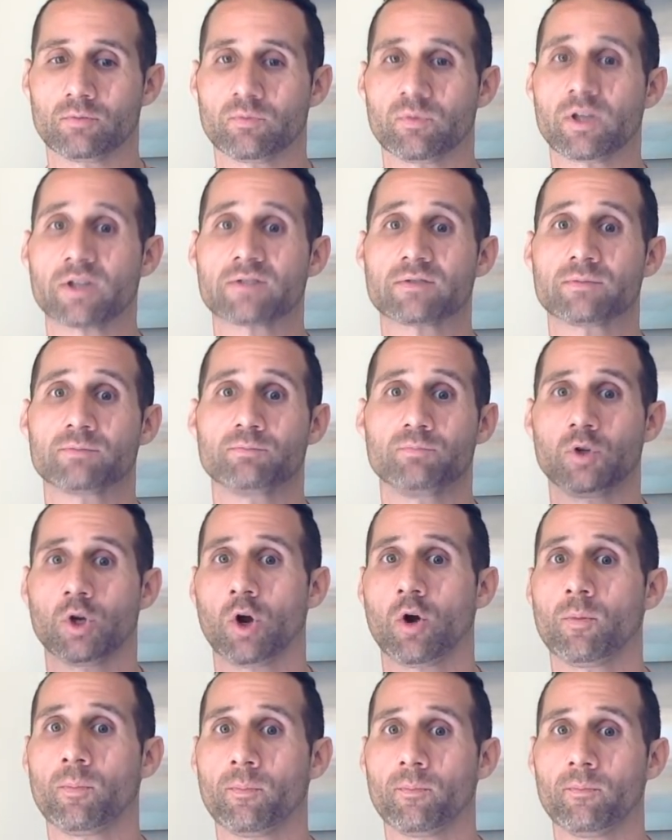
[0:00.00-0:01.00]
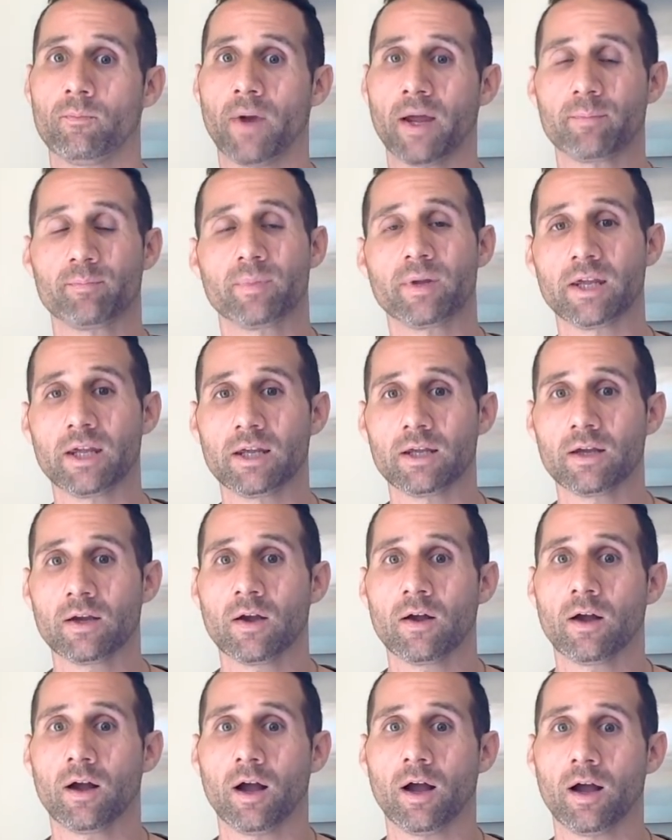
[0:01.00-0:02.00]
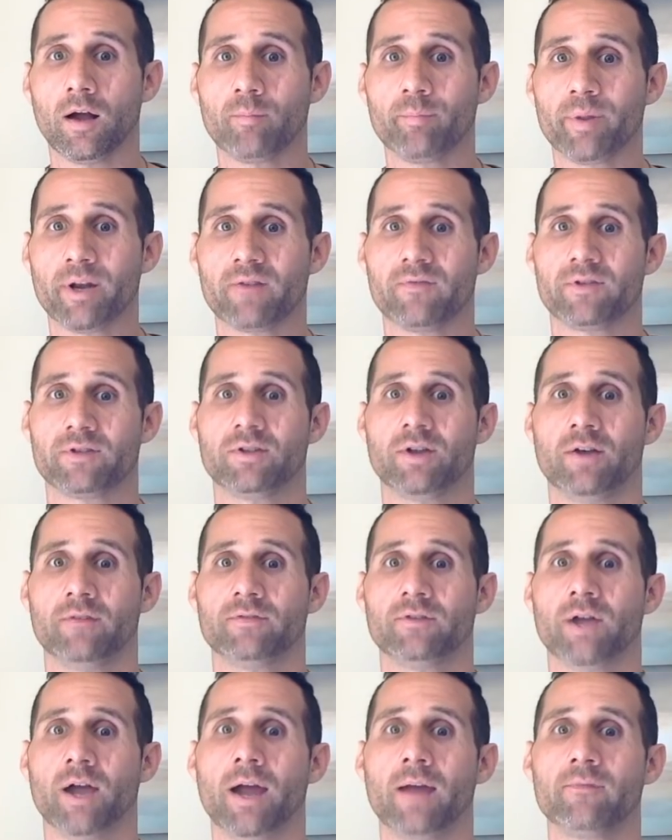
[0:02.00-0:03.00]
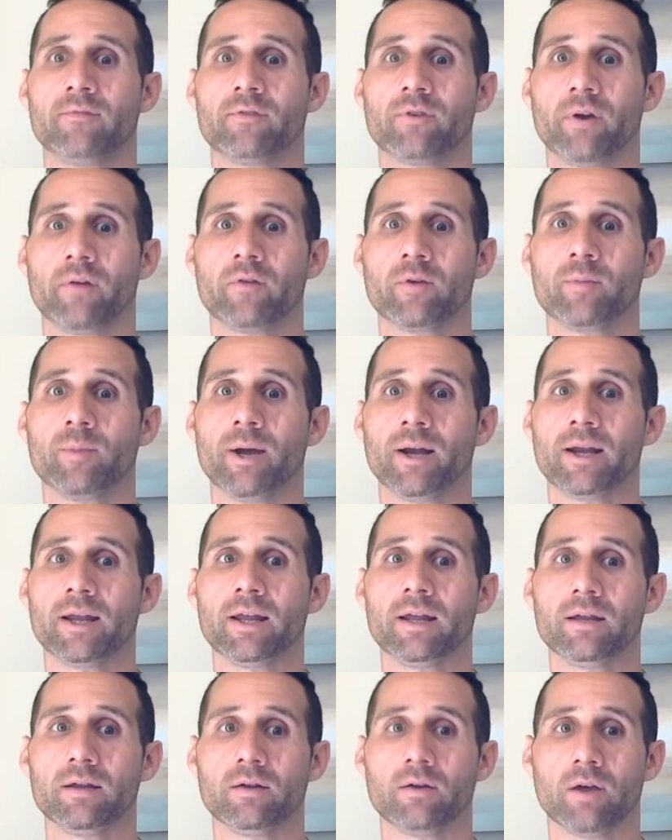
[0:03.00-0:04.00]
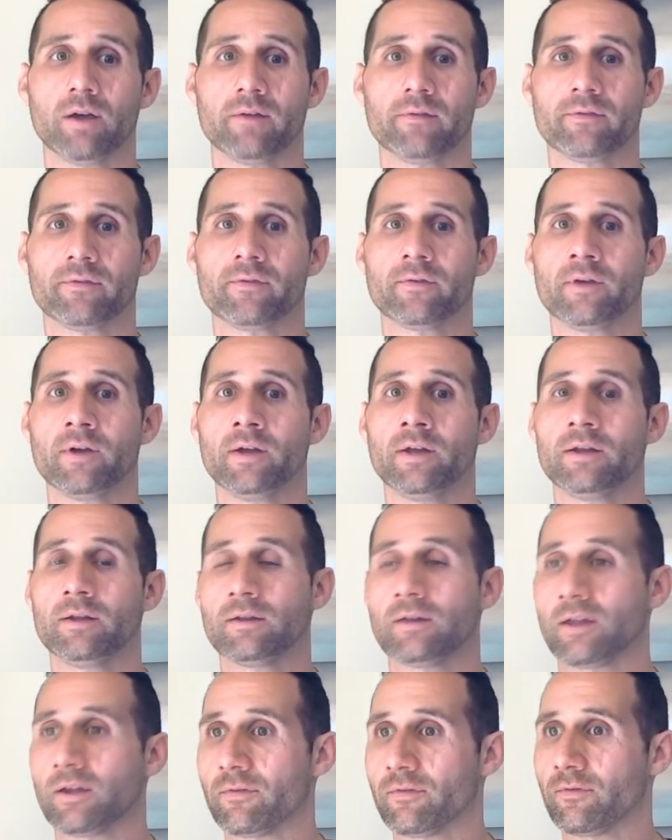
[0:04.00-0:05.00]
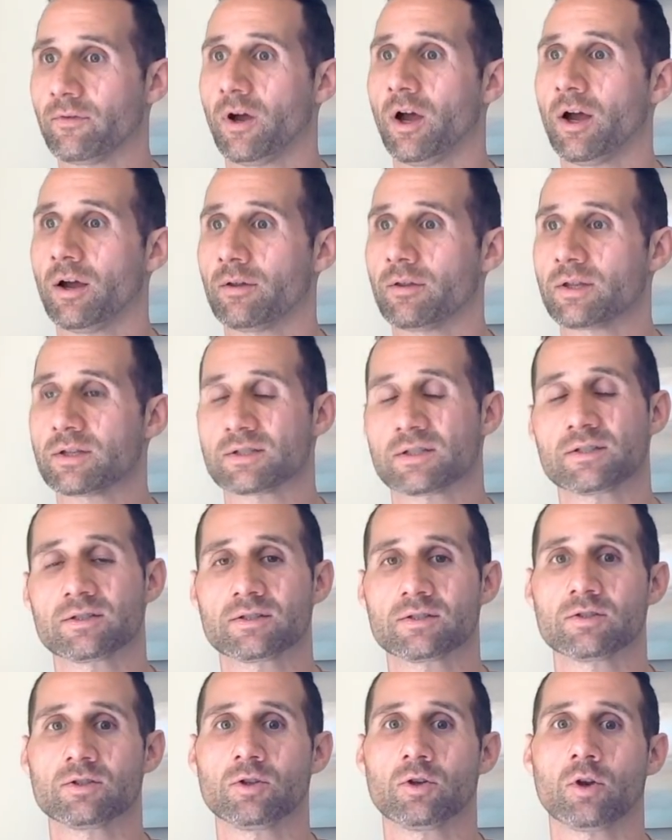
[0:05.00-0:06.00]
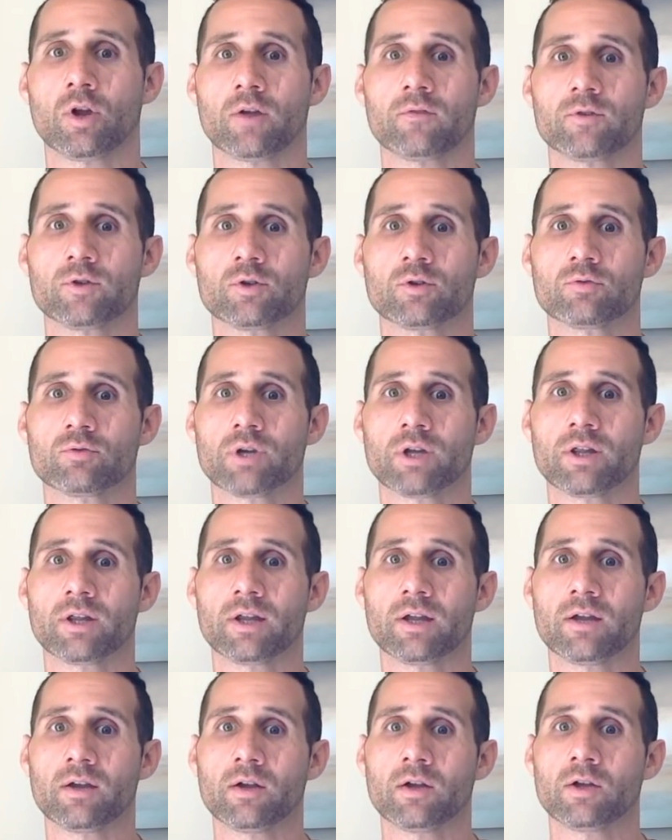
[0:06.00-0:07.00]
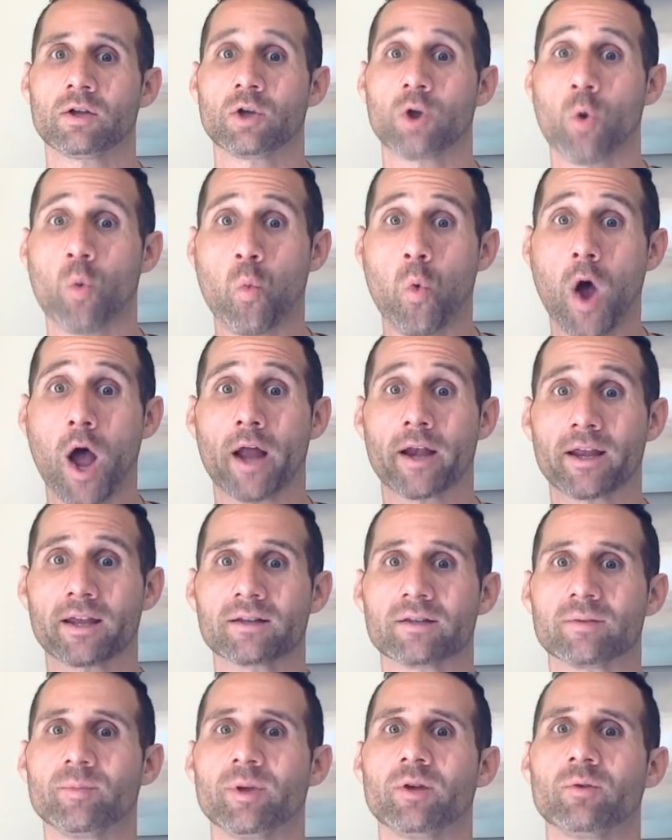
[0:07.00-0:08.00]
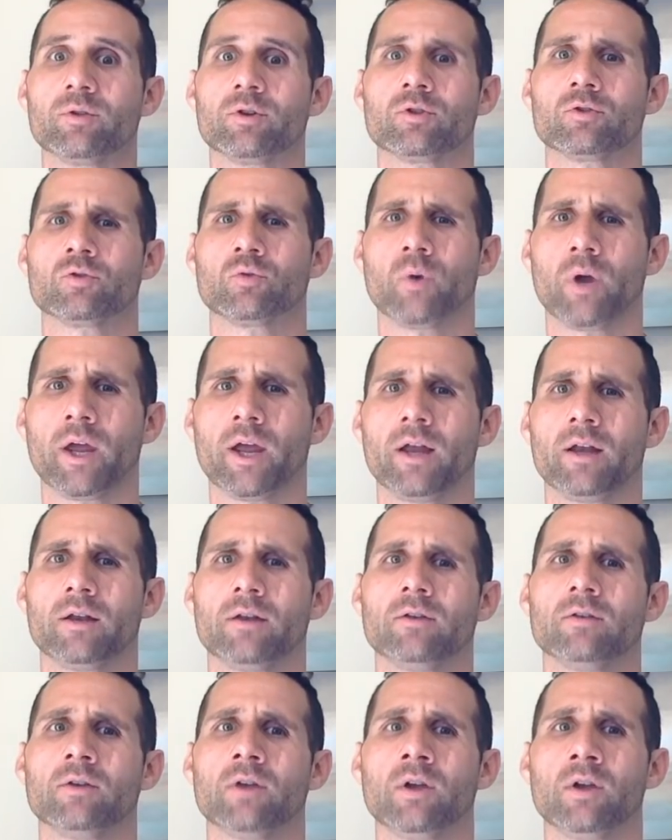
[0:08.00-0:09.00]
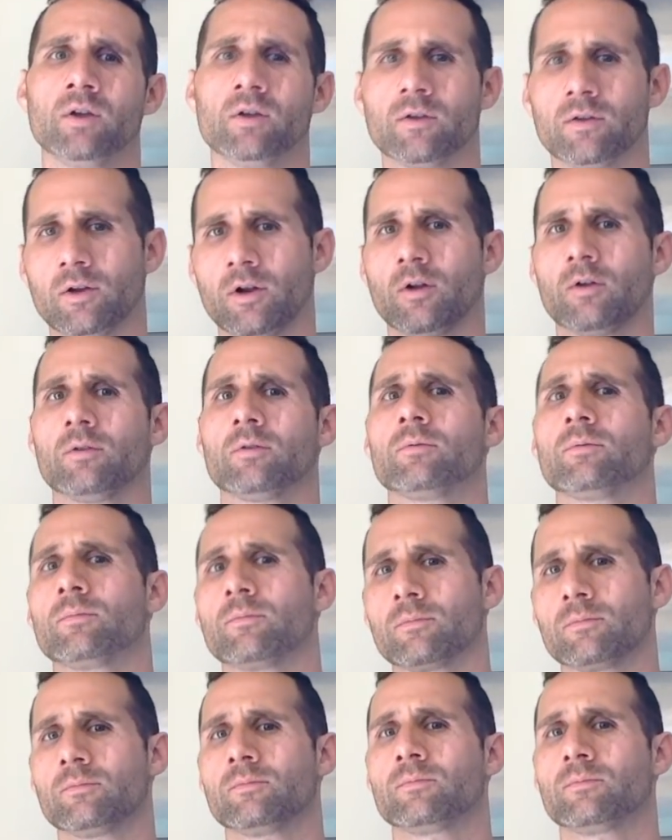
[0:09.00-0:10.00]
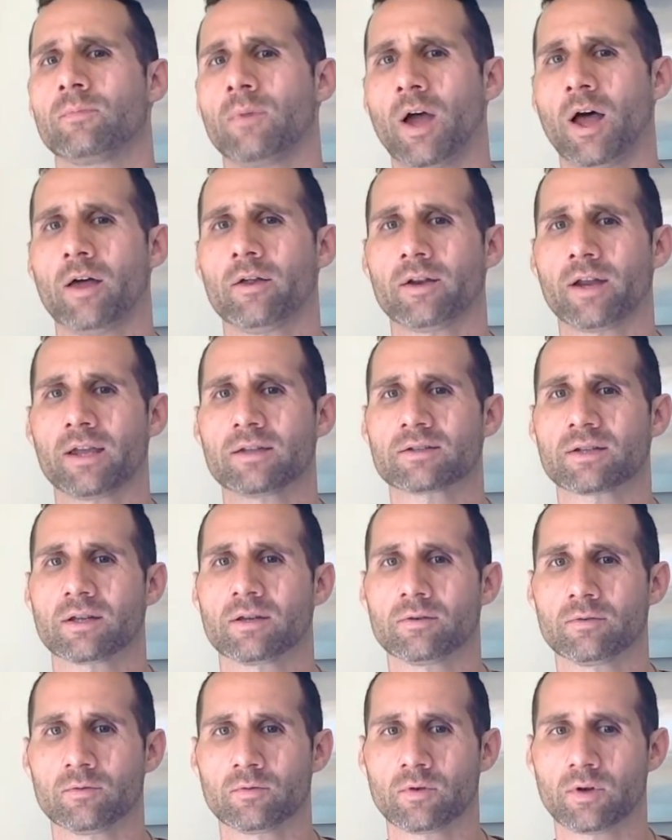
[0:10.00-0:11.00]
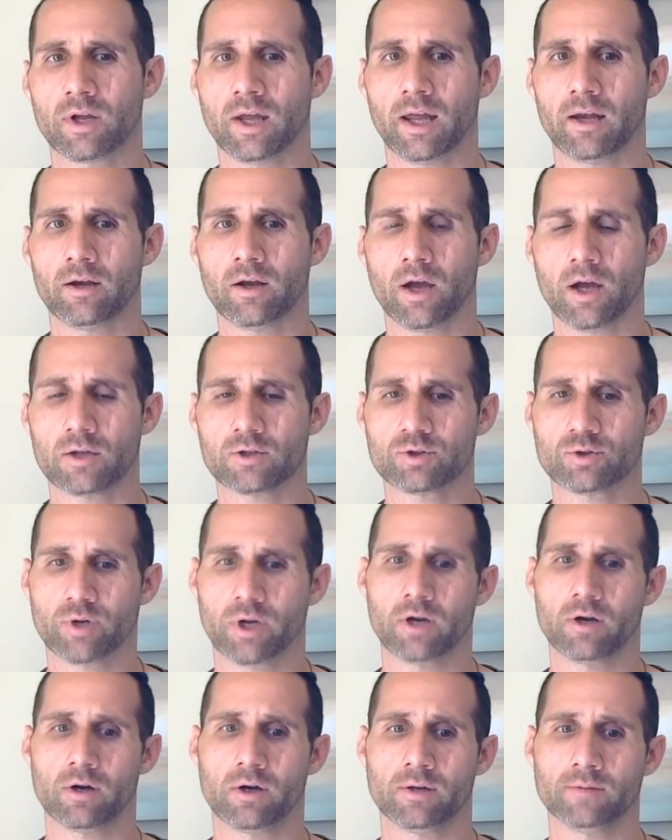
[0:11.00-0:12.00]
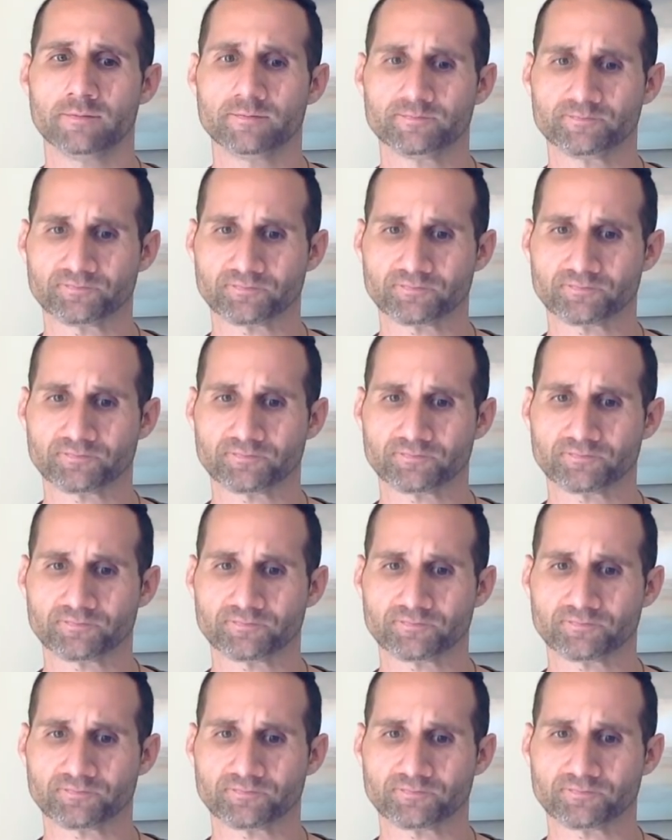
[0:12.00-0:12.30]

this, you know, might be a bit of a tough time for everybody. If if uh, this is you know, if you're really you know wanting to be with your twin, and you know, holidays can can uh, trigger